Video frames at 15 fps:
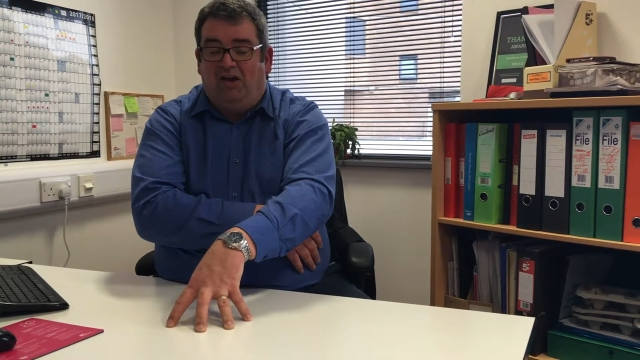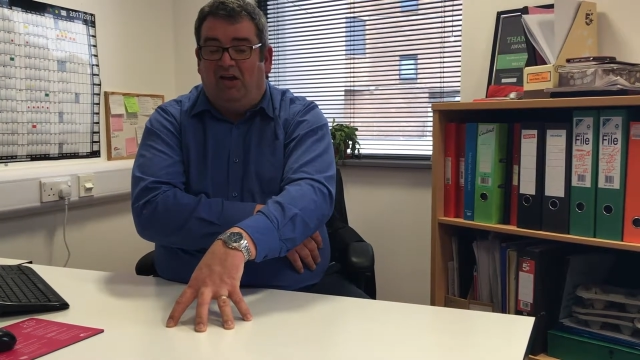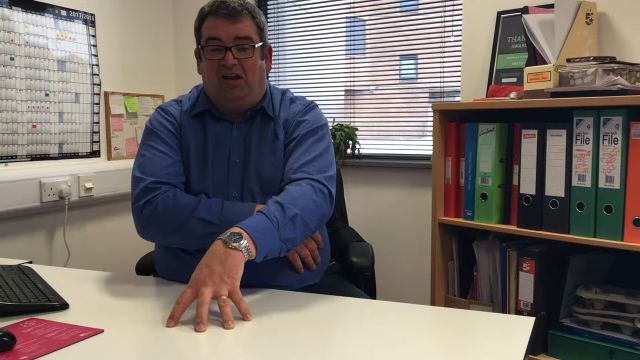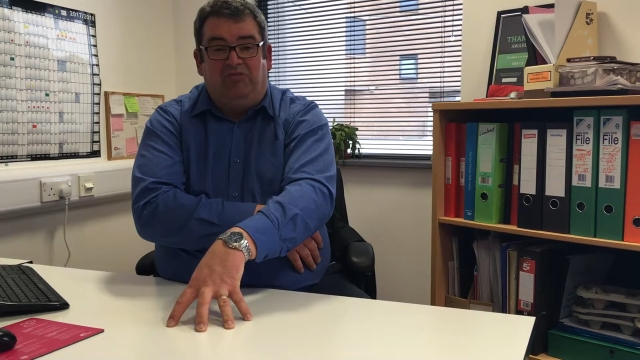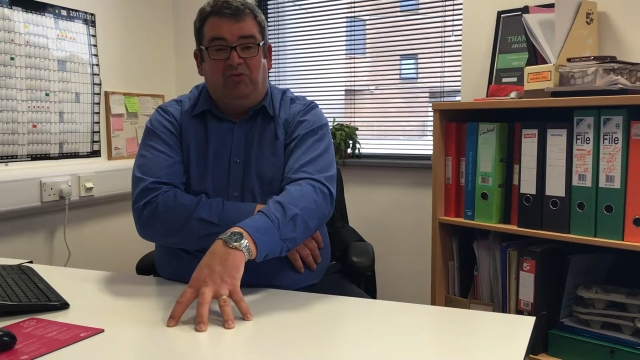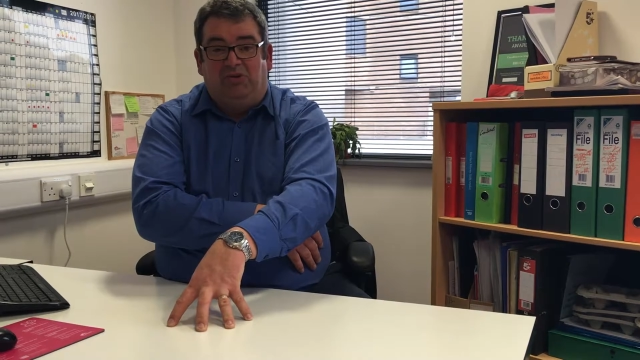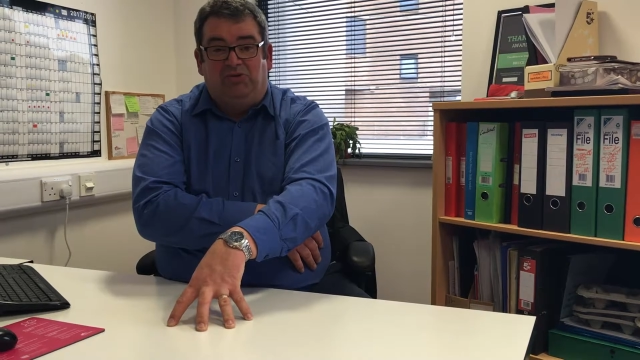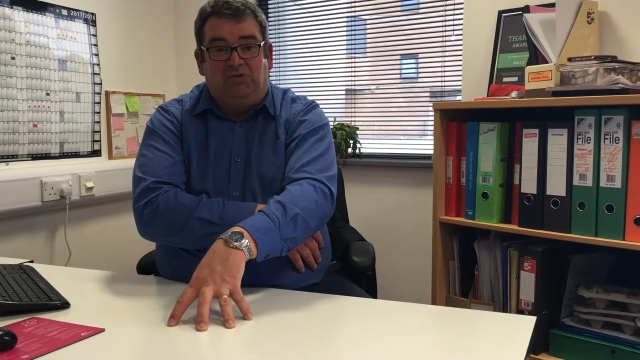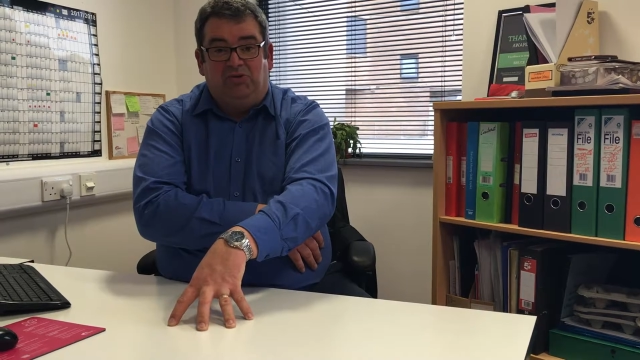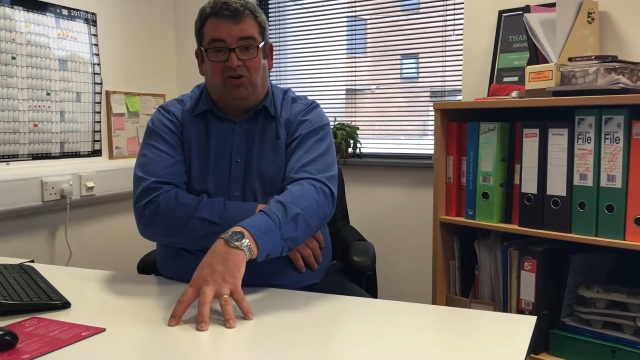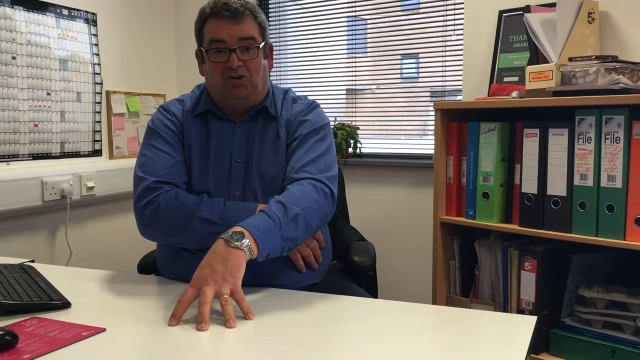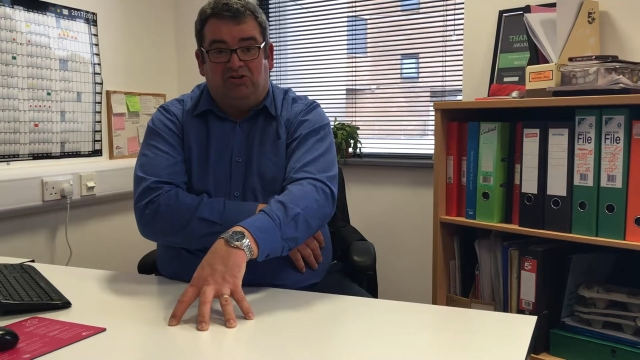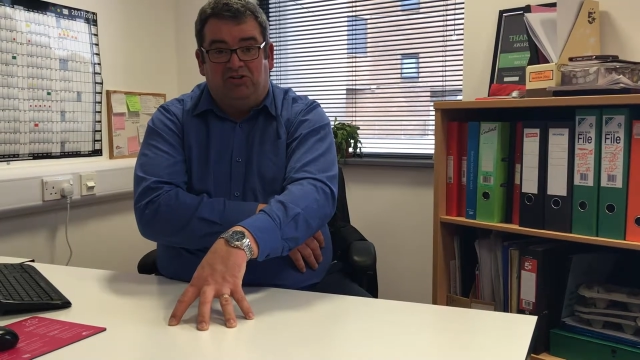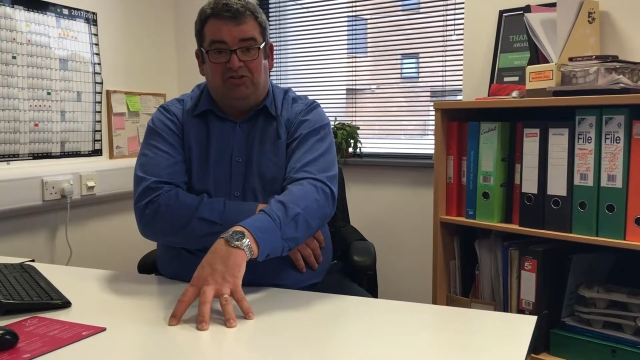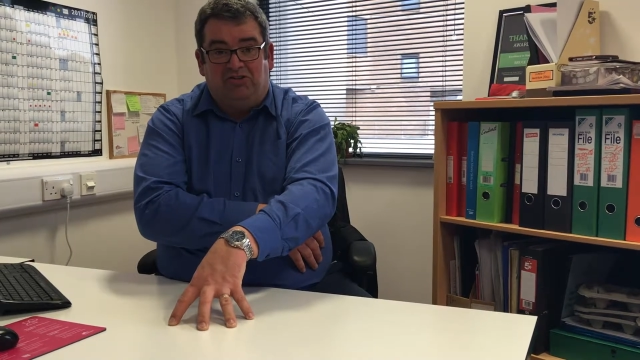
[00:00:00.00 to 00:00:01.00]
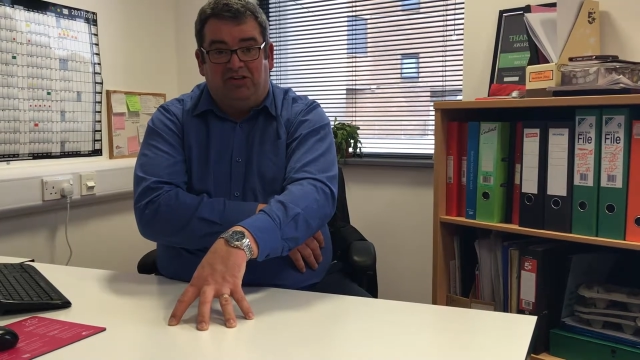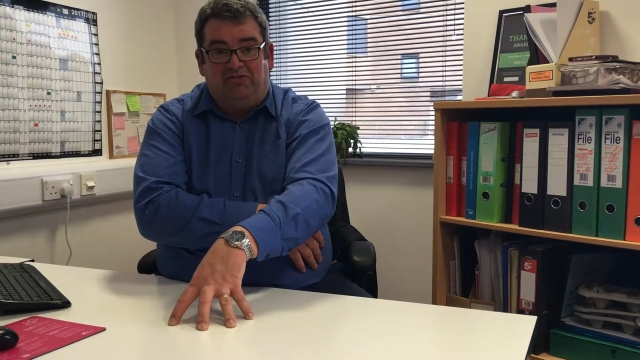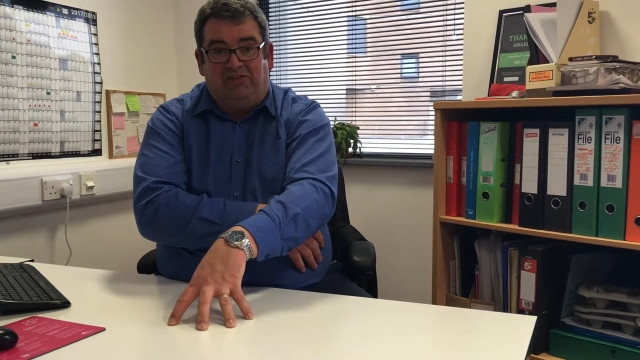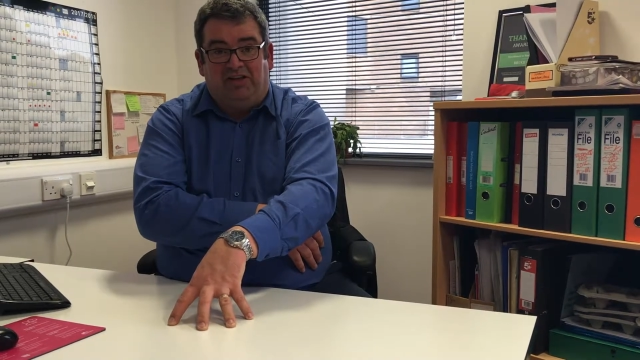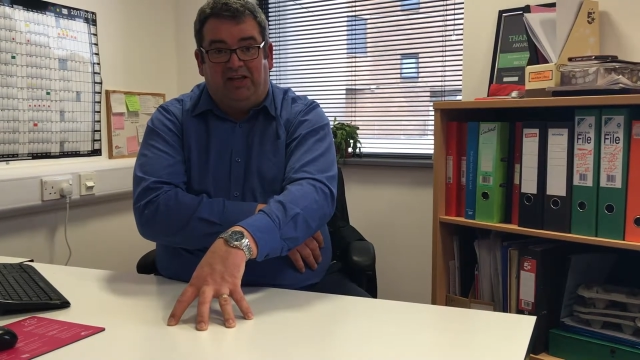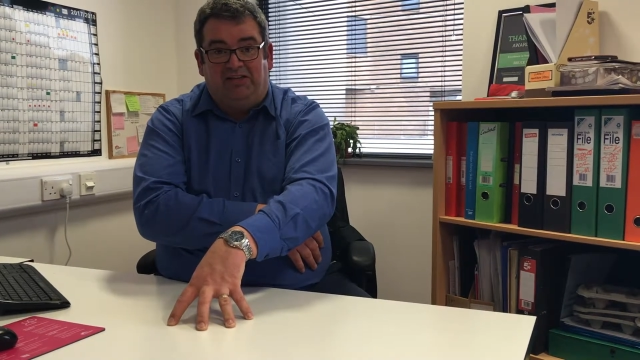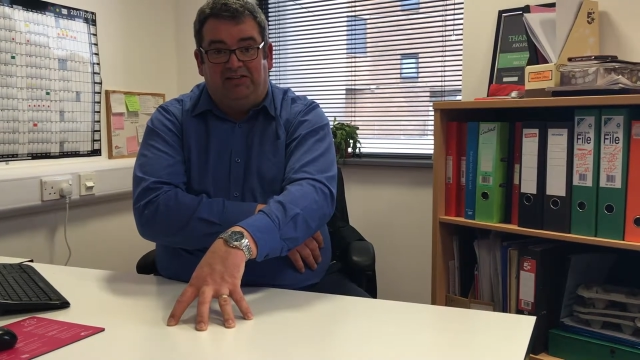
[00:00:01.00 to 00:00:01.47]
I never went to a doctor's, and
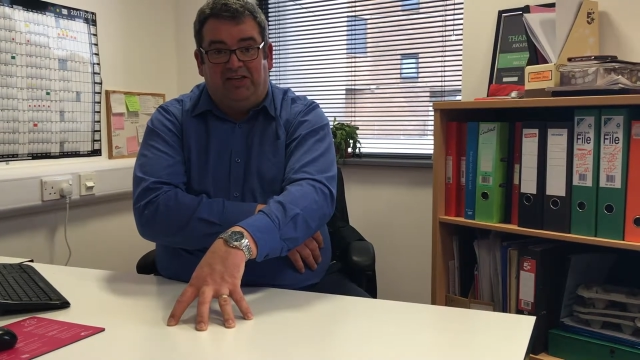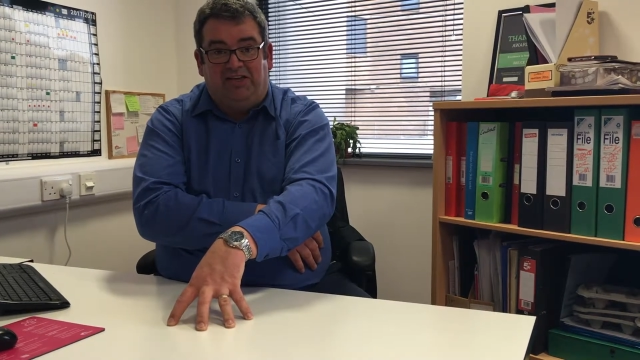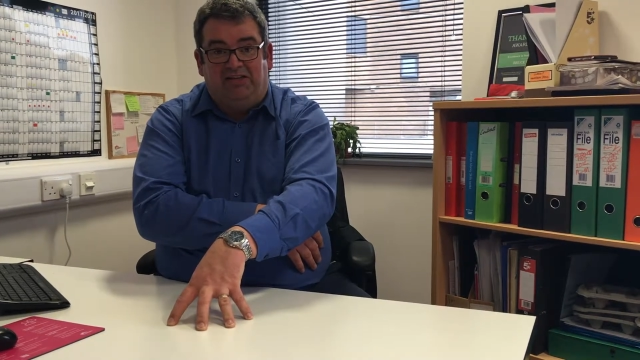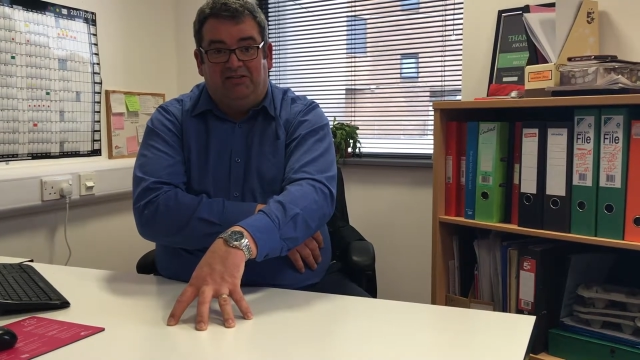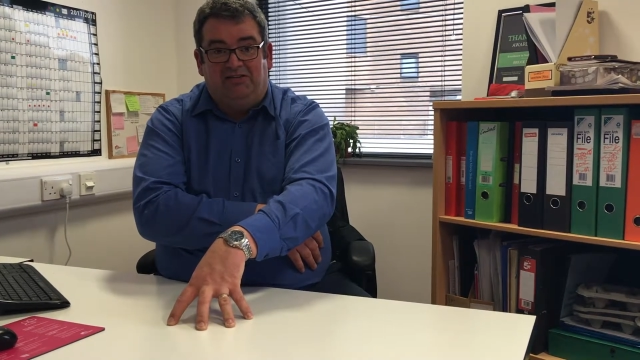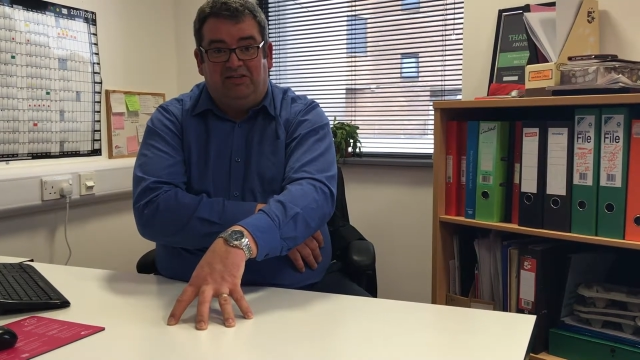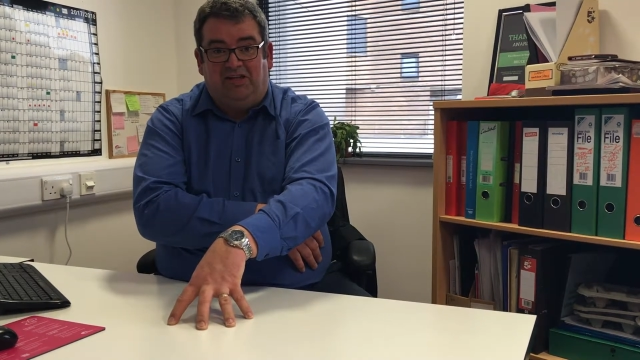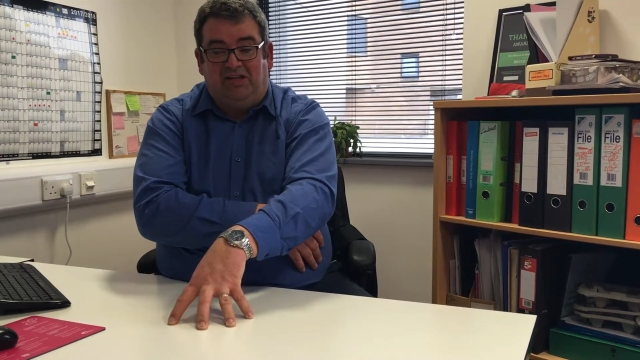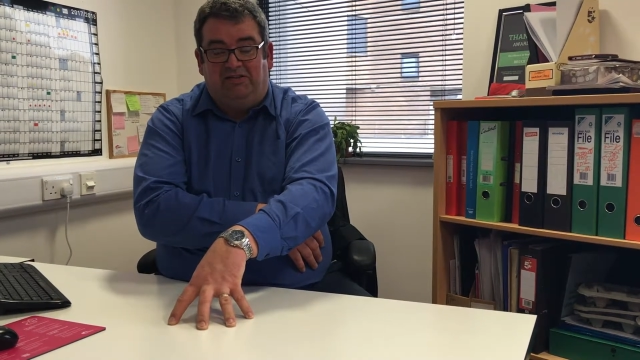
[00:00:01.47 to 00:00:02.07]
they